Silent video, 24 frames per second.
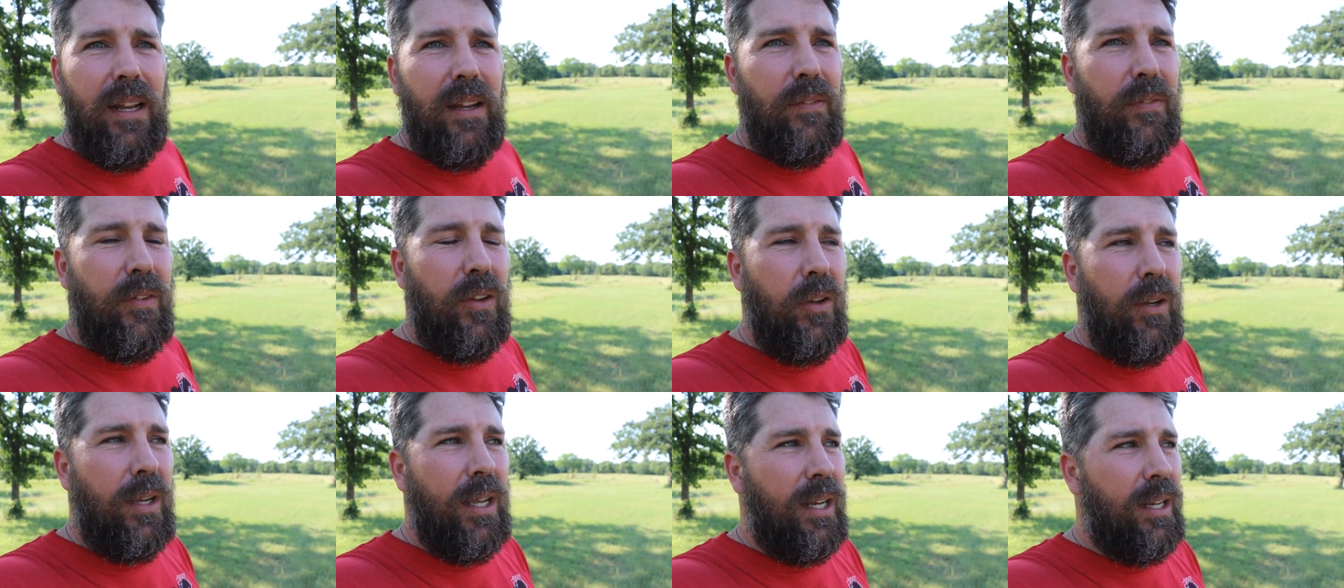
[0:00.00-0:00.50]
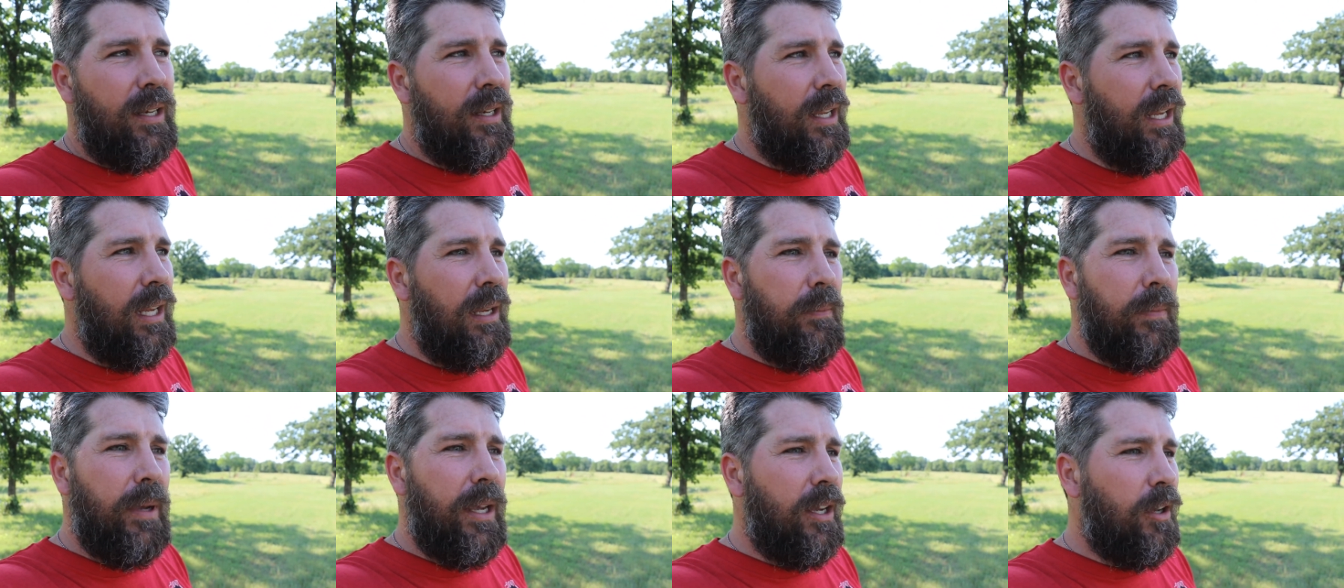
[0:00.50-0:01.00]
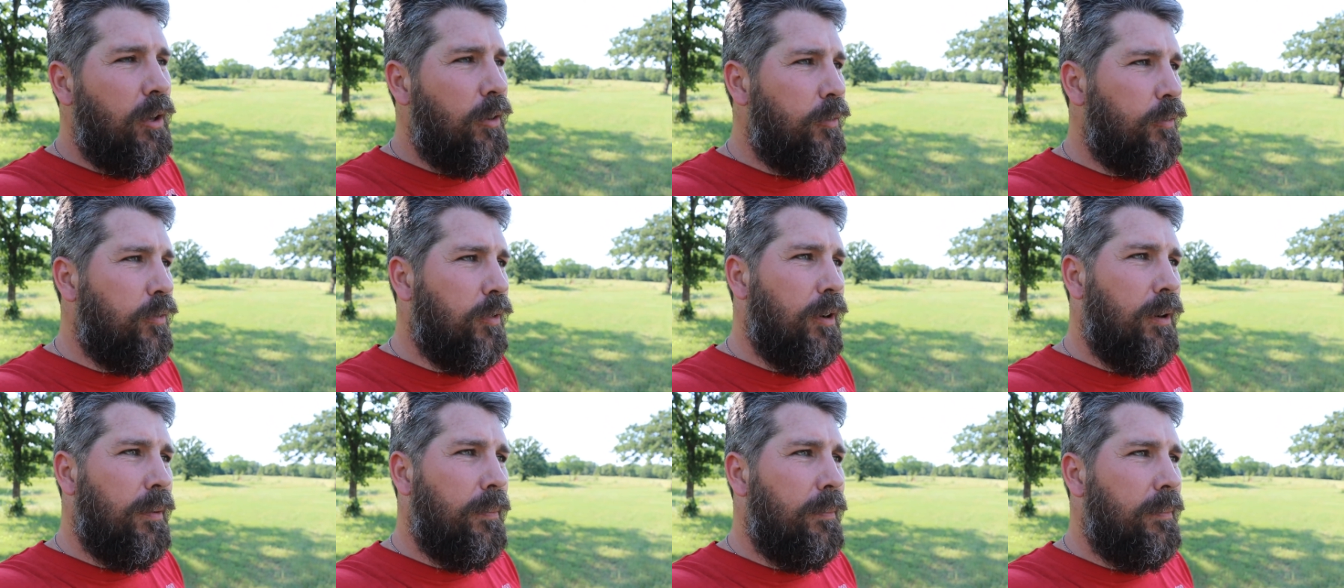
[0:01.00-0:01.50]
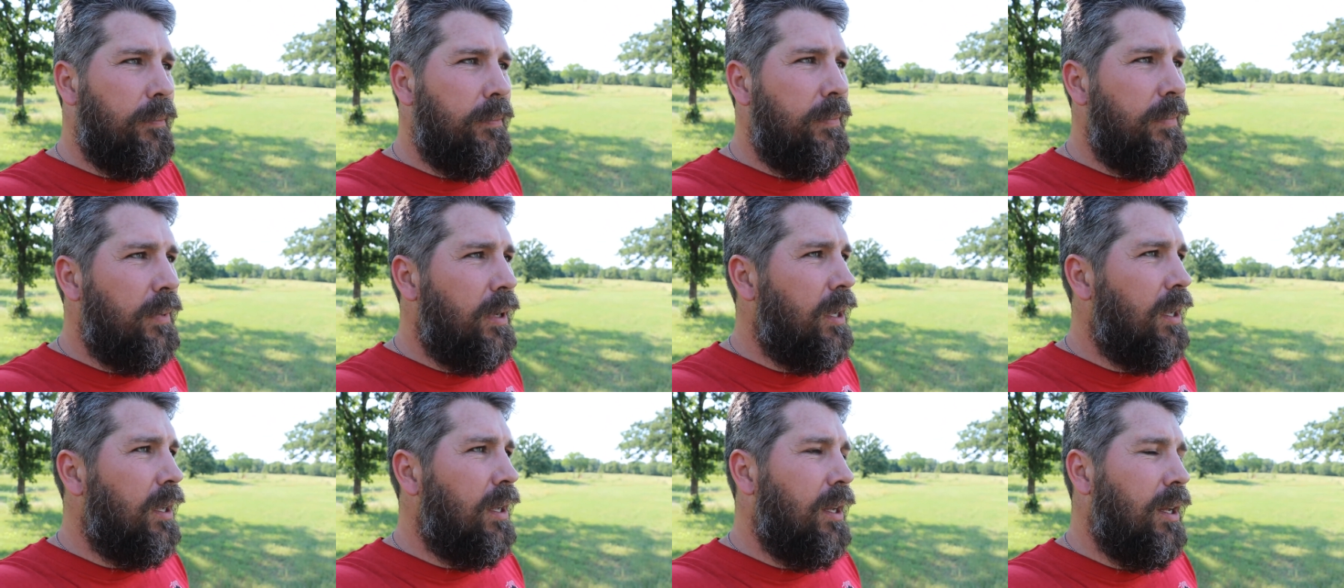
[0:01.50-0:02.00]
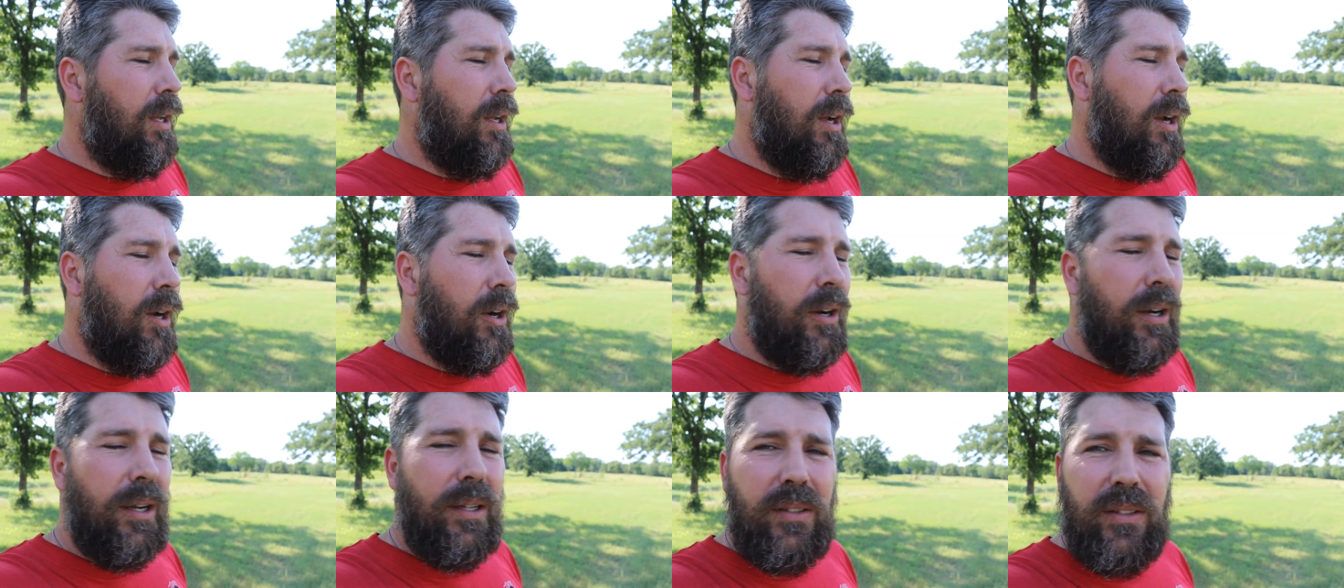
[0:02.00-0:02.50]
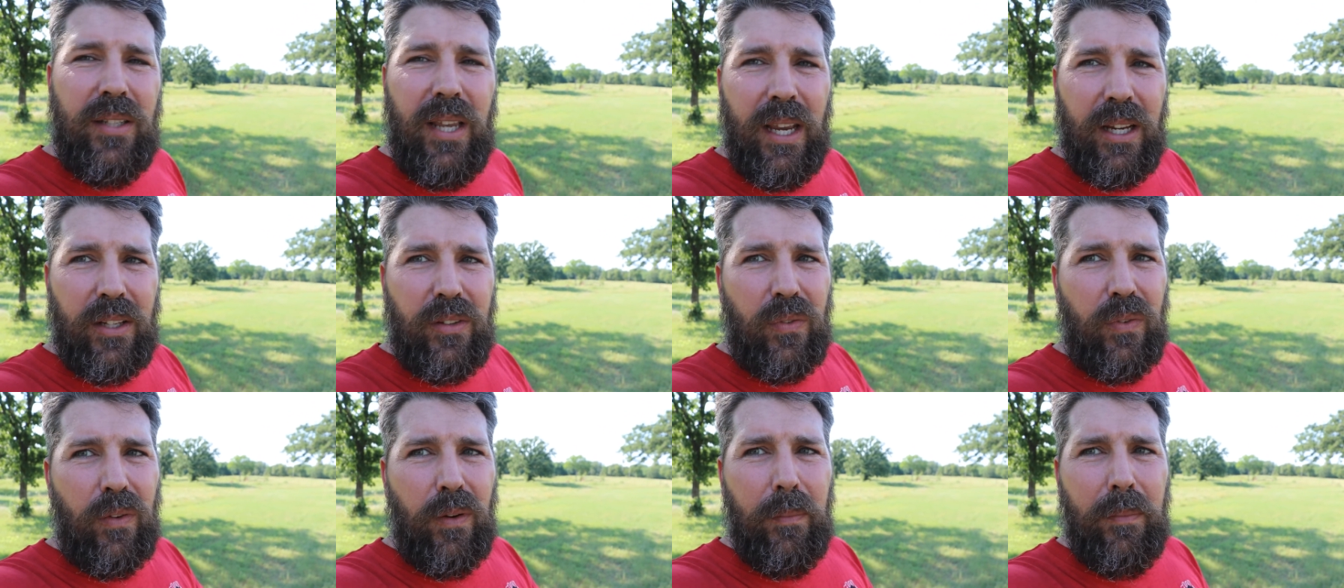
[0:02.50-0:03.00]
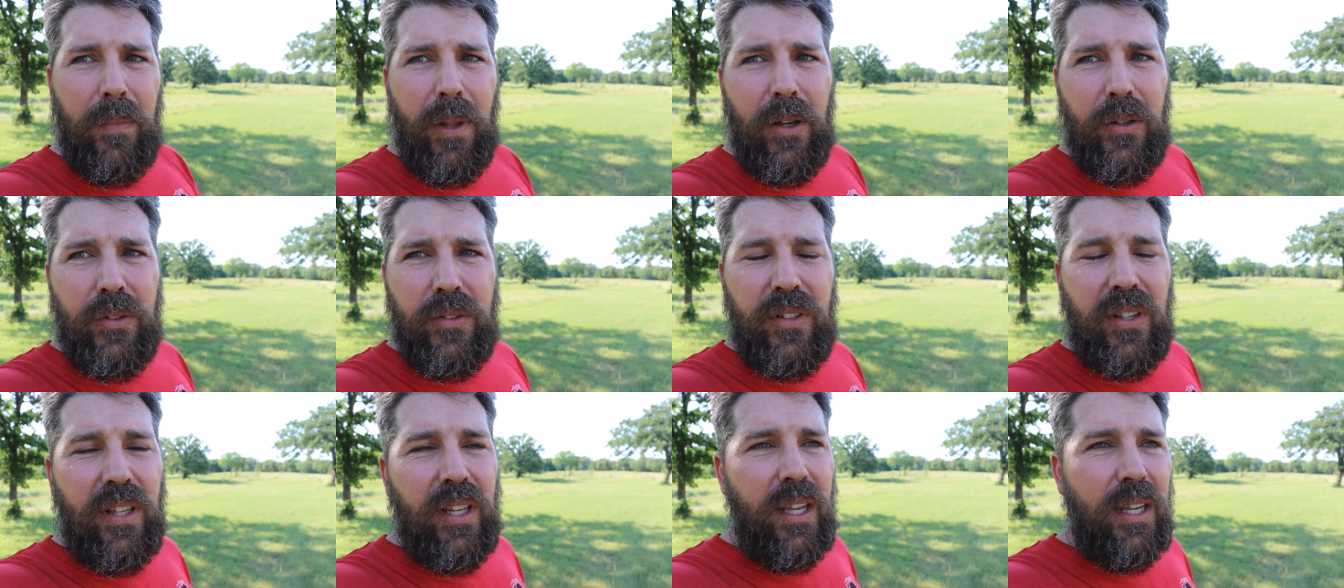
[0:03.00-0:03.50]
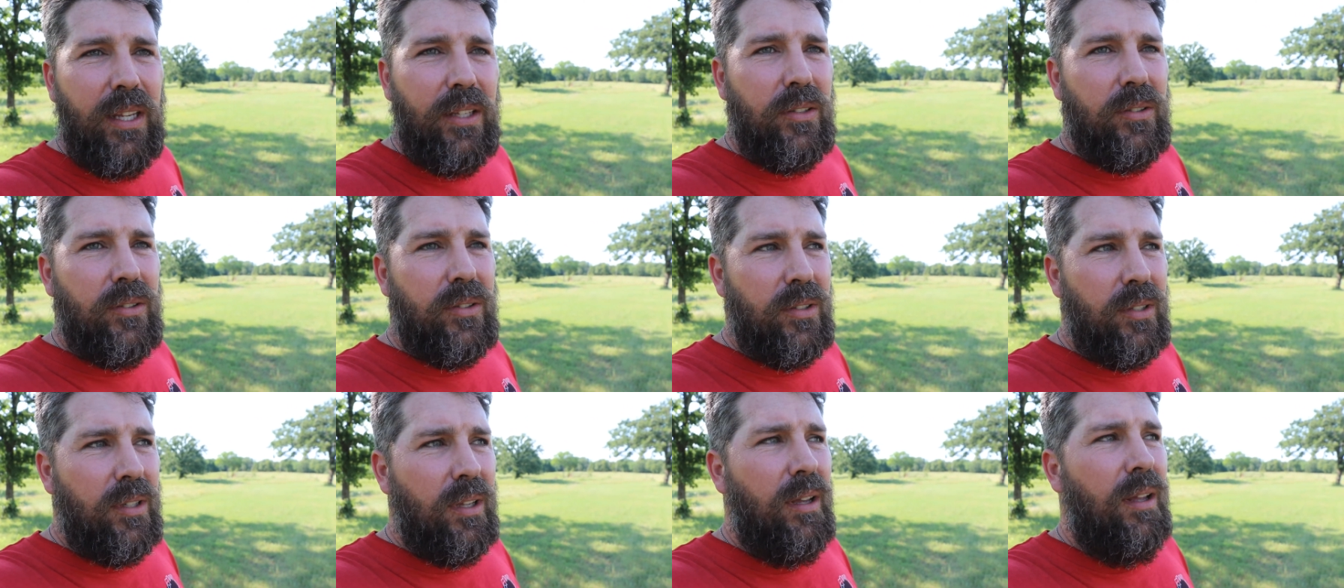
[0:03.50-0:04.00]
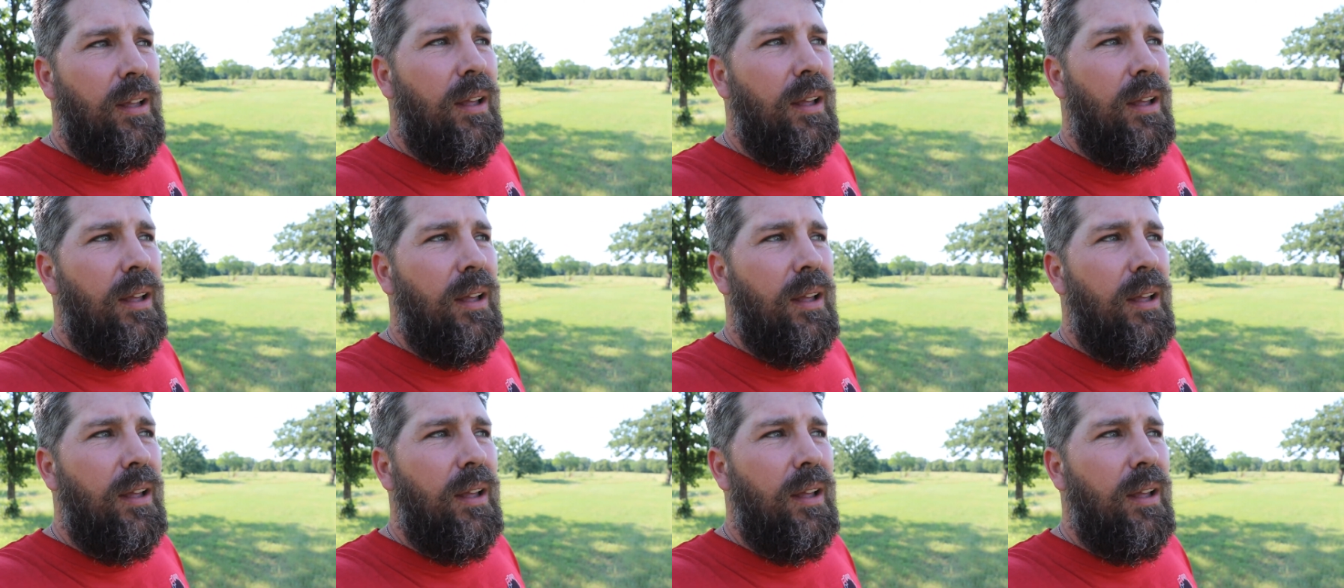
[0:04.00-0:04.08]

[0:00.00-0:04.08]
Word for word: If you get an email from or a text from those things,